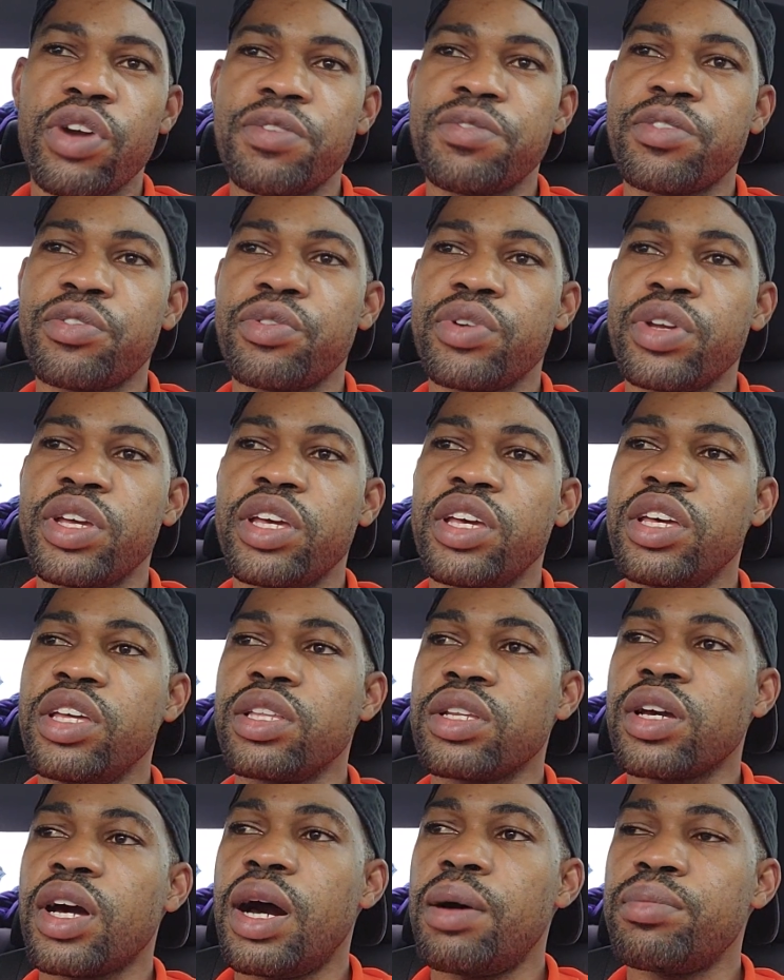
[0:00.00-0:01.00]
referee
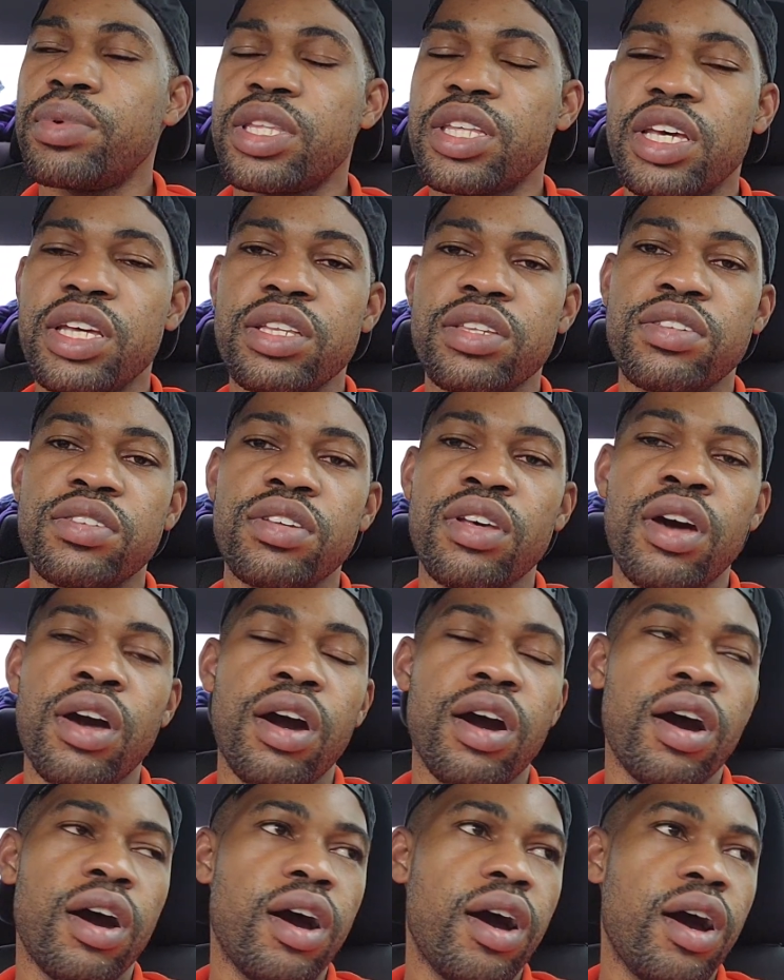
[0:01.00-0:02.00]
incompetence.
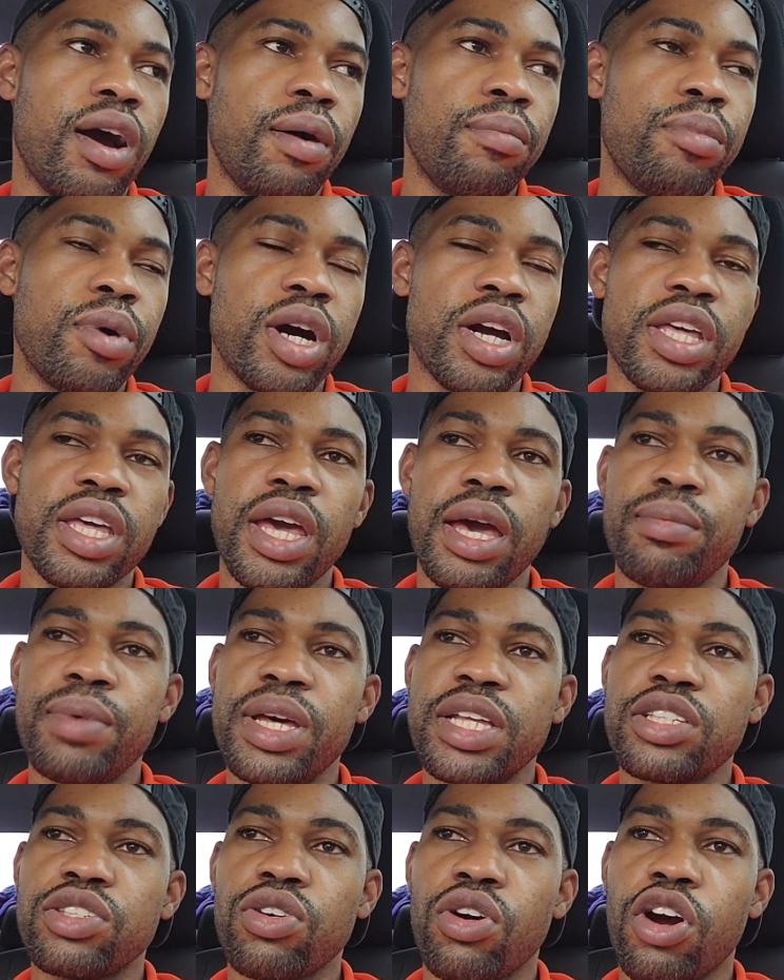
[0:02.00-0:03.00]
So
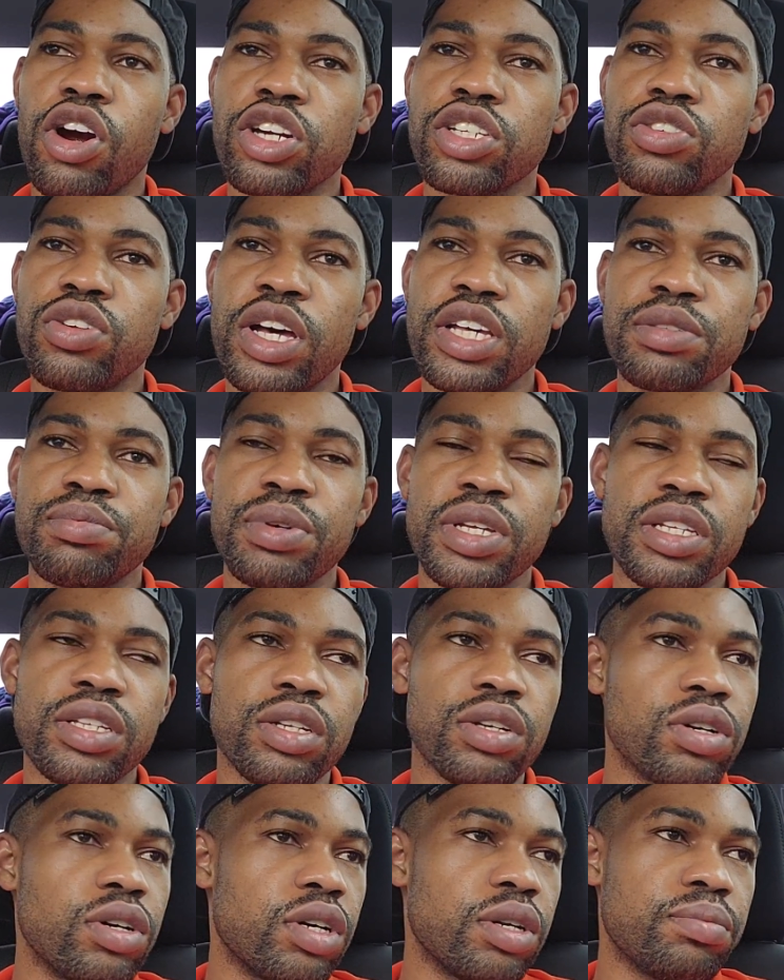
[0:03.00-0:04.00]
Arsenal has been
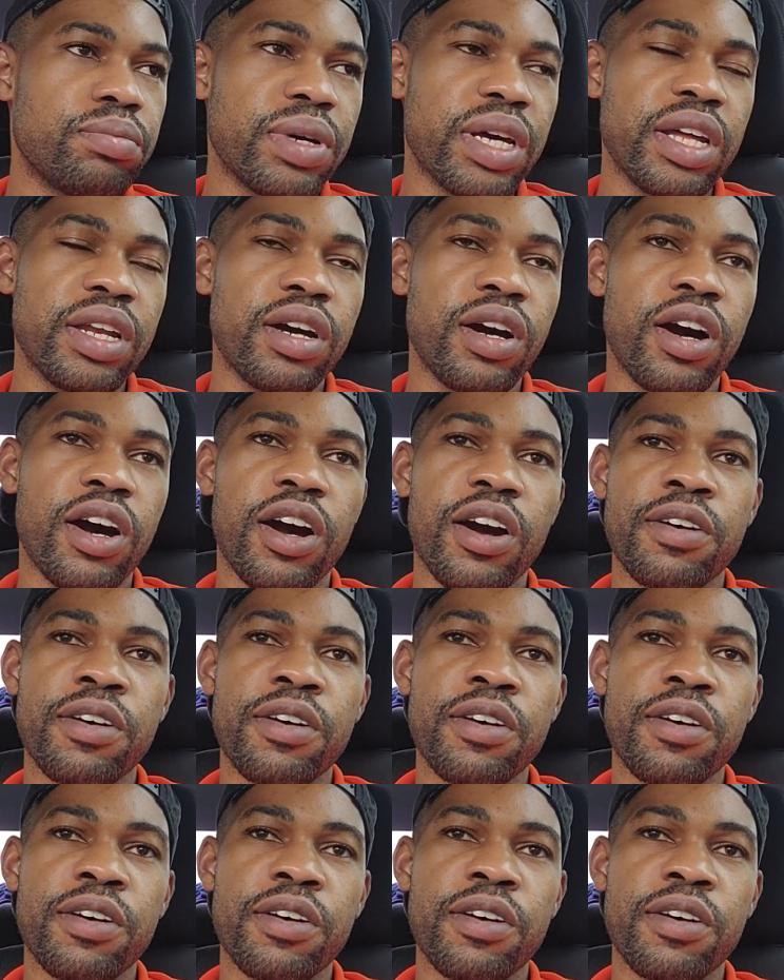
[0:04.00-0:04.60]
good, man.